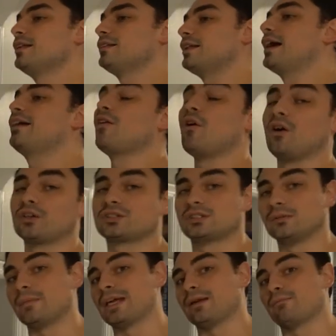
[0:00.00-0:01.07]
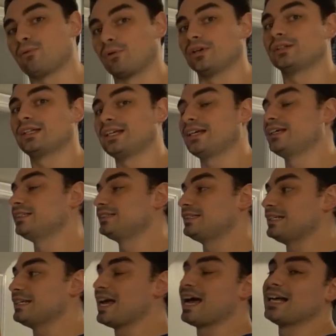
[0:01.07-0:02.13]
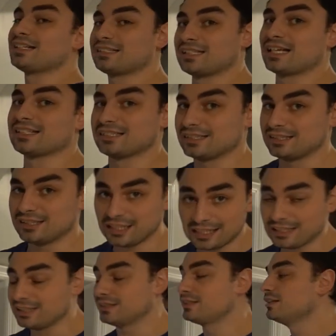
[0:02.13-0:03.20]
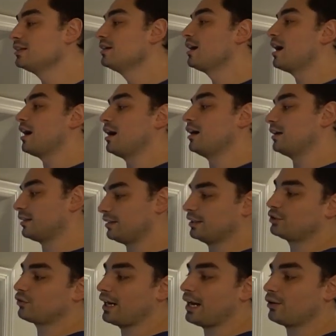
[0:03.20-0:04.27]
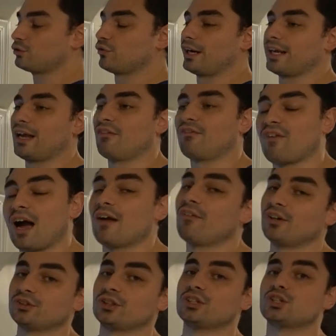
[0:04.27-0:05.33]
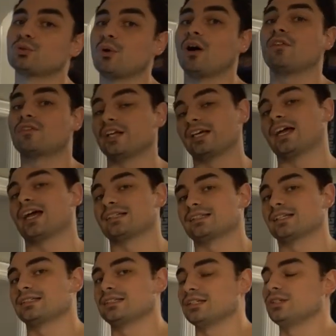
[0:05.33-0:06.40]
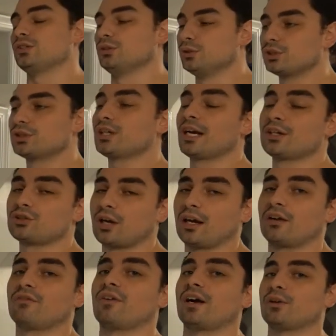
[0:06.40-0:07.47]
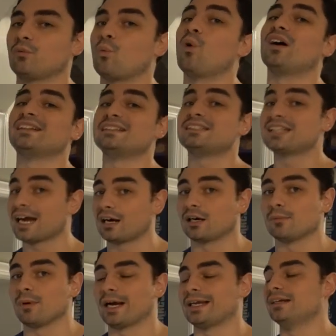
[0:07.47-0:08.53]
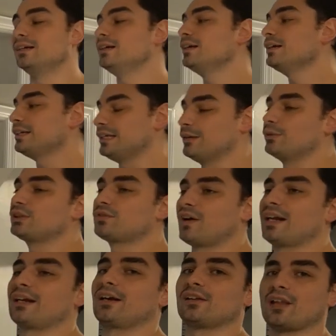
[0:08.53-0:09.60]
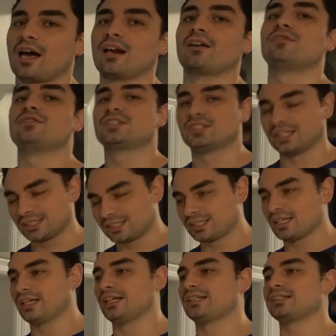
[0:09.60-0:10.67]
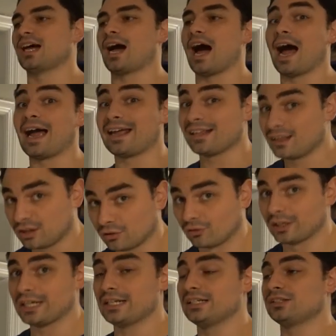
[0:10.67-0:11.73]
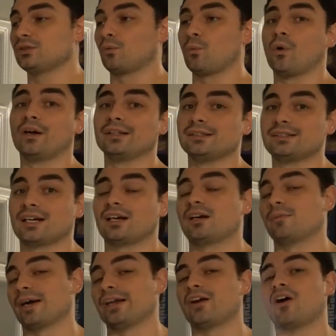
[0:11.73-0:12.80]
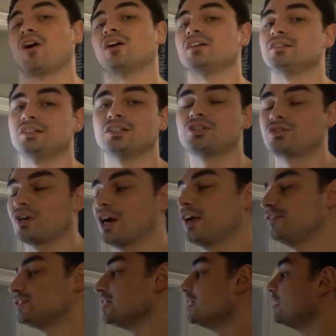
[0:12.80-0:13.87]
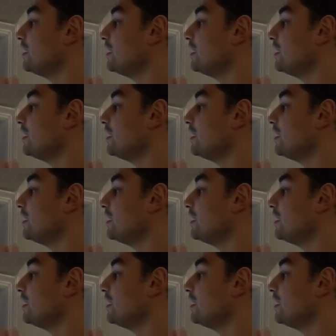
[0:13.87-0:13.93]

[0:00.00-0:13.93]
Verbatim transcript: Then also the main important thing is the SSDs. Uh, this right now is running a 512 gig SSD. Usually I try to find one terabyte. He was finding a lot of six gigs, i3s, one terabyte hard disk drives.